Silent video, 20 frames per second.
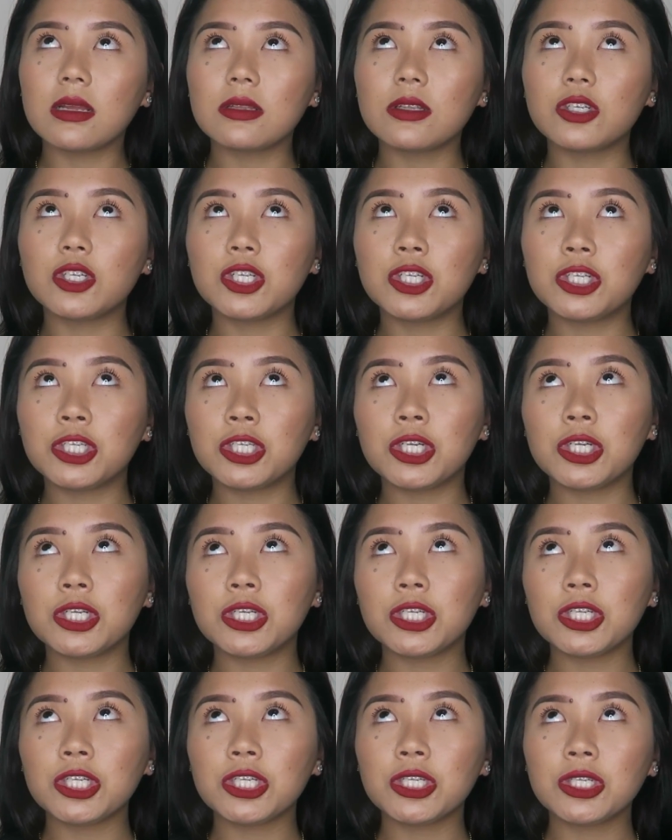The
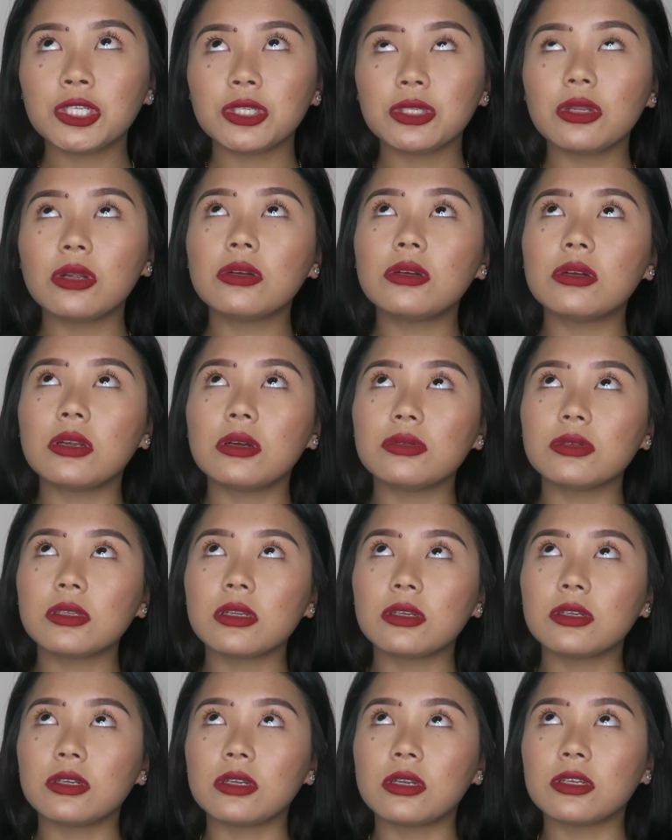tradition? No, it was
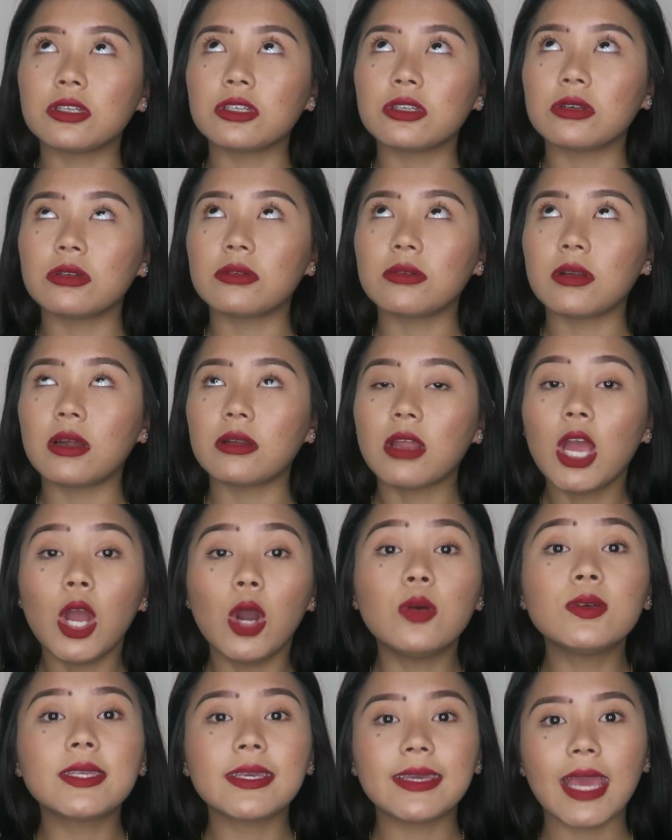not traditional round.
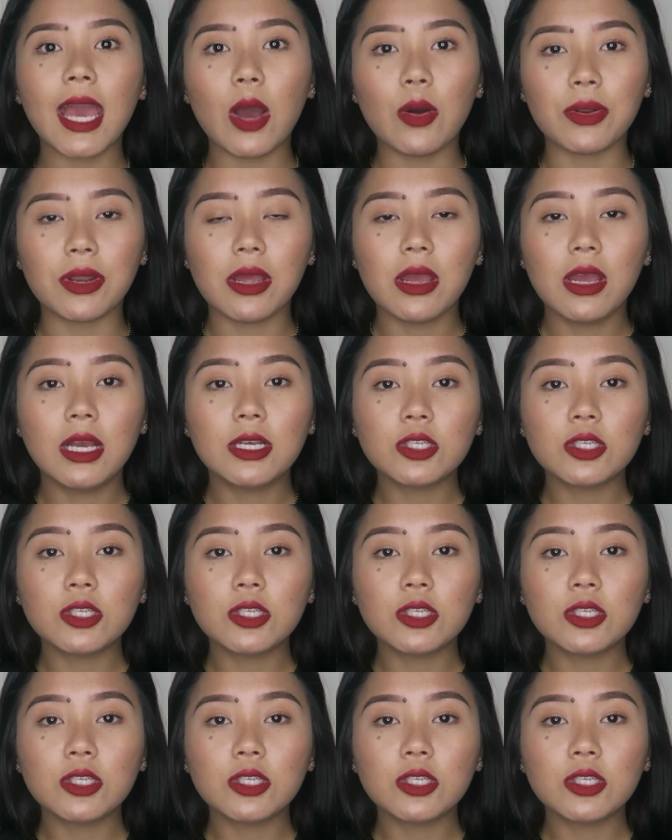It was a gown.